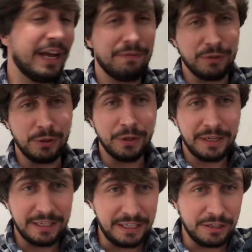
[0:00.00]
of have to look
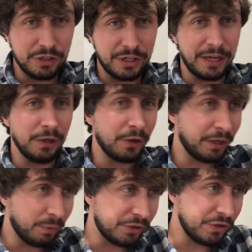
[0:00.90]
at each and look
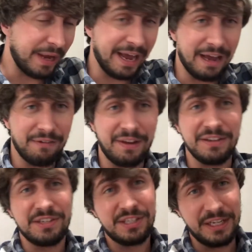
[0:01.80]
at what you have
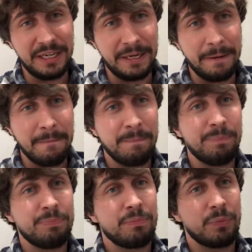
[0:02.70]
and see
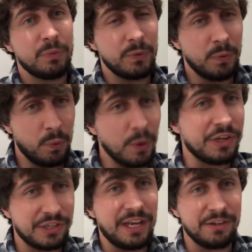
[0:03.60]
which
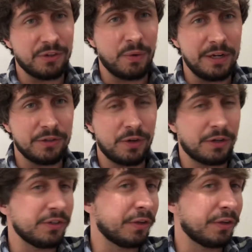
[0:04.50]
set is the right instructions.